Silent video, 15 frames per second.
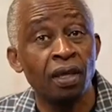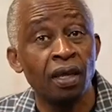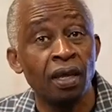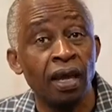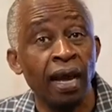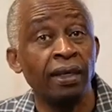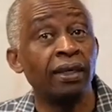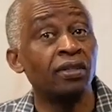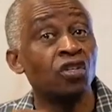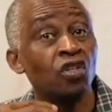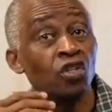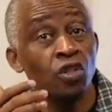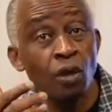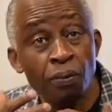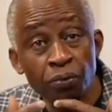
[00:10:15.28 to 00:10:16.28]
And this is
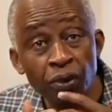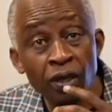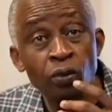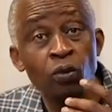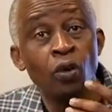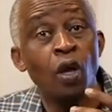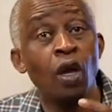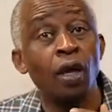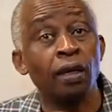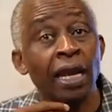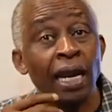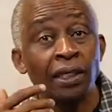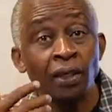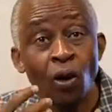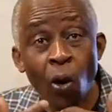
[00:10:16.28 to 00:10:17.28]
something
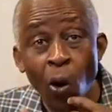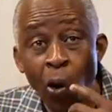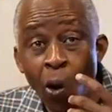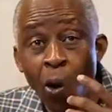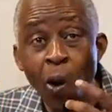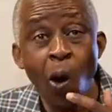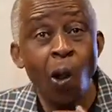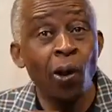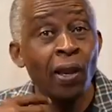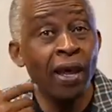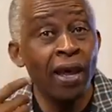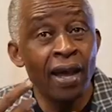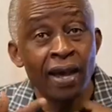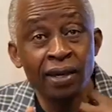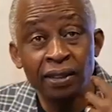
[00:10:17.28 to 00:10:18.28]
that all
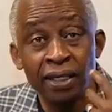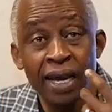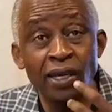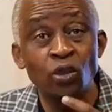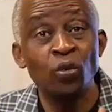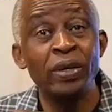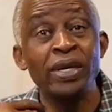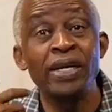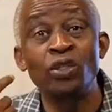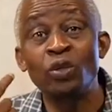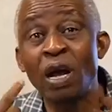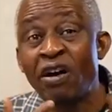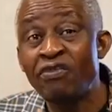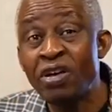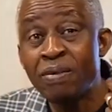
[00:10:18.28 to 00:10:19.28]
elders, we need to
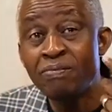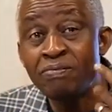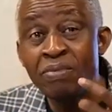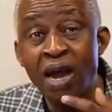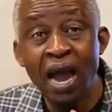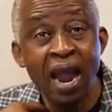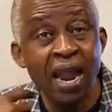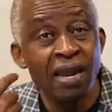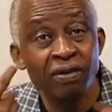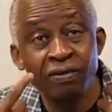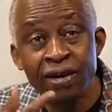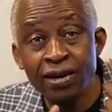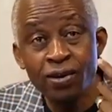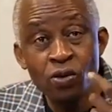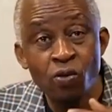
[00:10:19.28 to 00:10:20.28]
have a mind
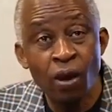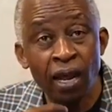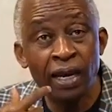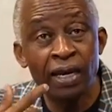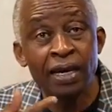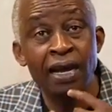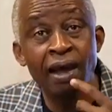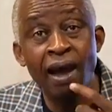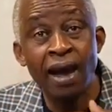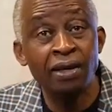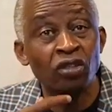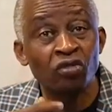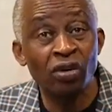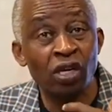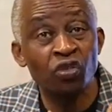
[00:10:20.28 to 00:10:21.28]
renewal and a heart
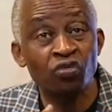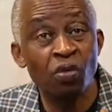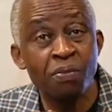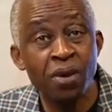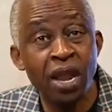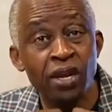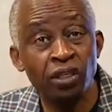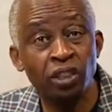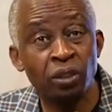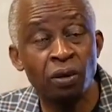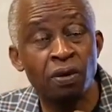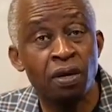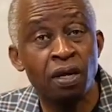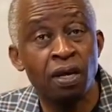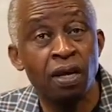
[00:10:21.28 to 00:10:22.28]

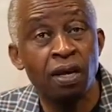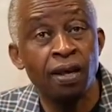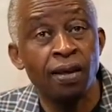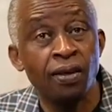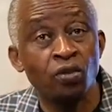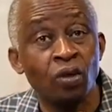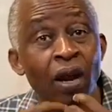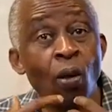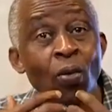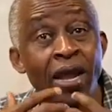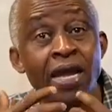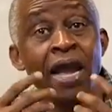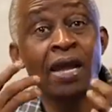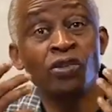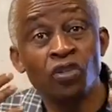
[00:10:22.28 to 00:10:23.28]
transformation so that we
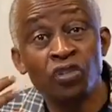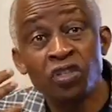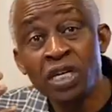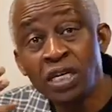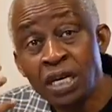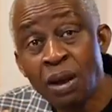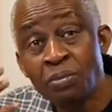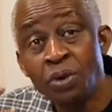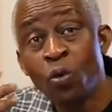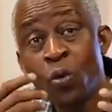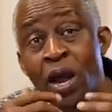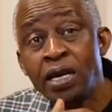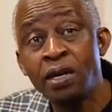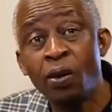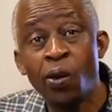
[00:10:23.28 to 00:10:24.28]
can see them the way
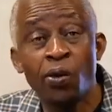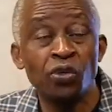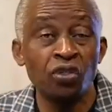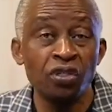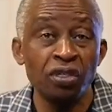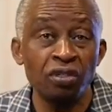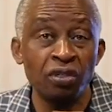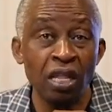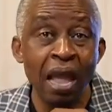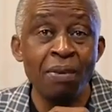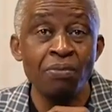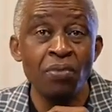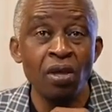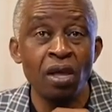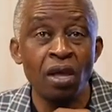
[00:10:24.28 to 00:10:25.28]
the Lord sees
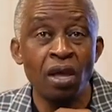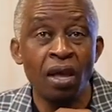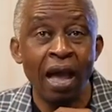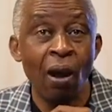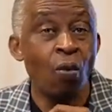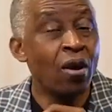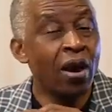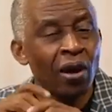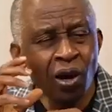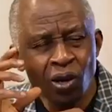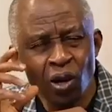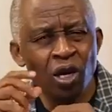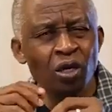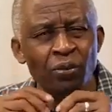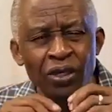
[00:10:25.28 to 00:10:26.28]
them. And we're not
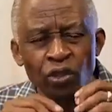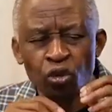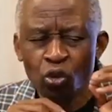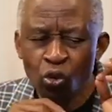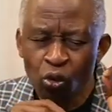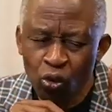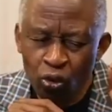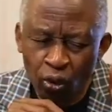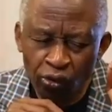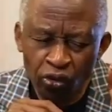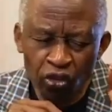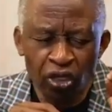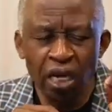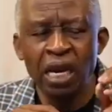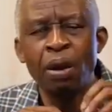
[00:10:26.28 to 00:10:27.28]
going to be too
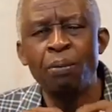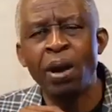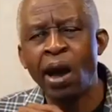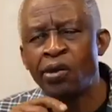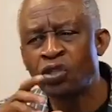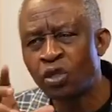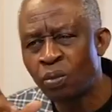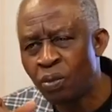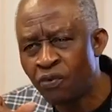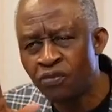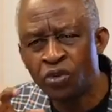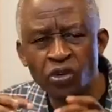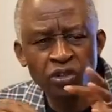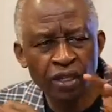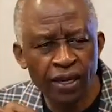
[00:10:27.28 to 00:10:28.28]
concerned about some of
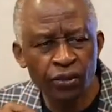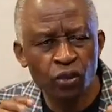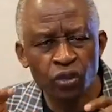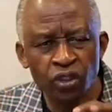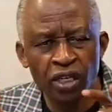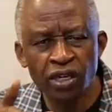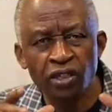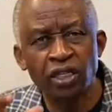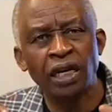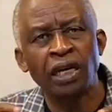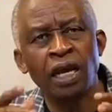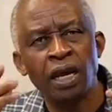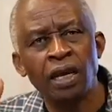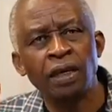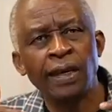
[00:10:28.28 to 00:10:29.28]
those little things that
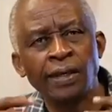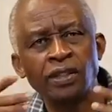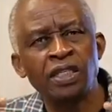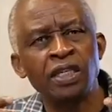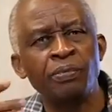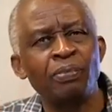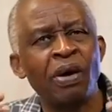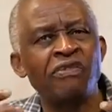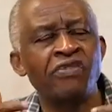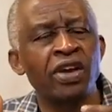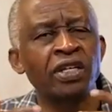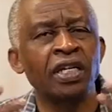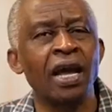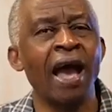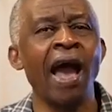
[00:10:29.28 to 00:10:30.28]
we are still
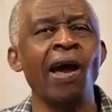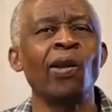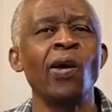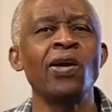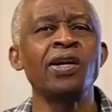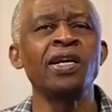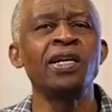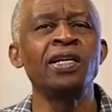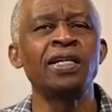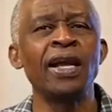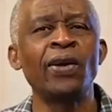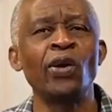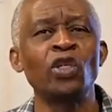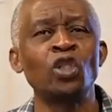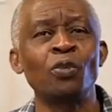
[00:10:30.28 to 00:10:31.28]
perfecting. How long did it take
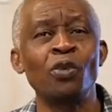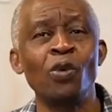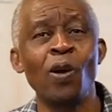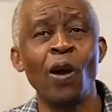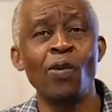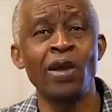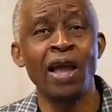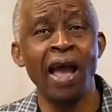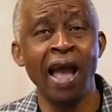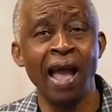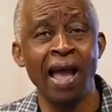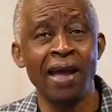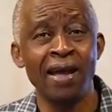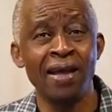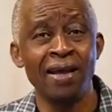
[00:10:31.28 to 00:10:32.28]
us to be where we are?
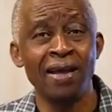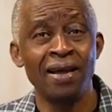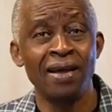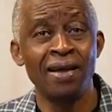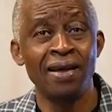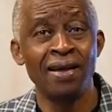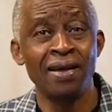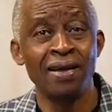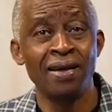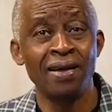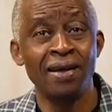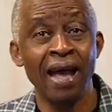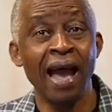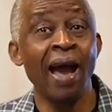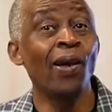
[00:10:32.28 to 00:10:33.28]

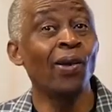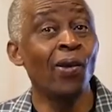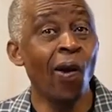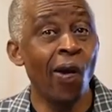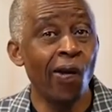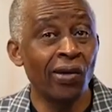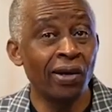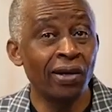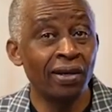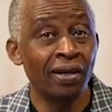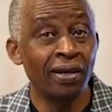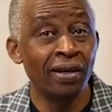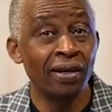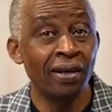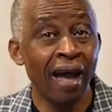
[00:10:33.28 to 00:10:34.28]
How long?
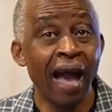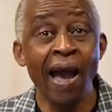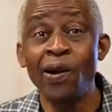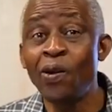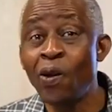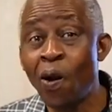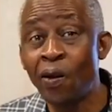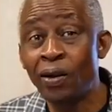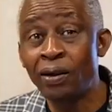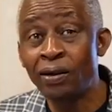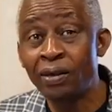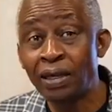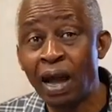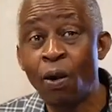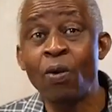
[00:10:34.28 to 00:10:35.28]
How long
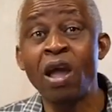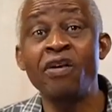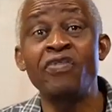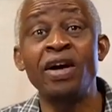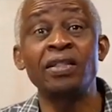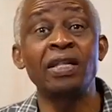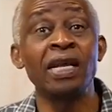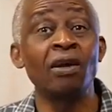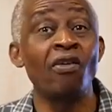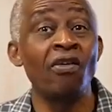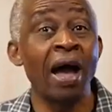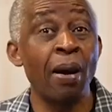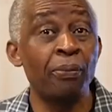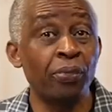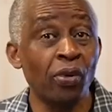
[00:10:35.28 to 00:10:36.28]
can we ever think of
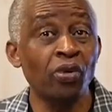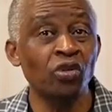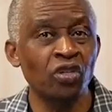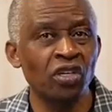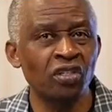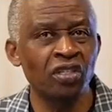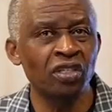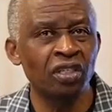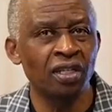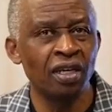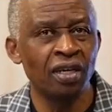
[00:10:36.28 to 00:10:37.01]
our processes?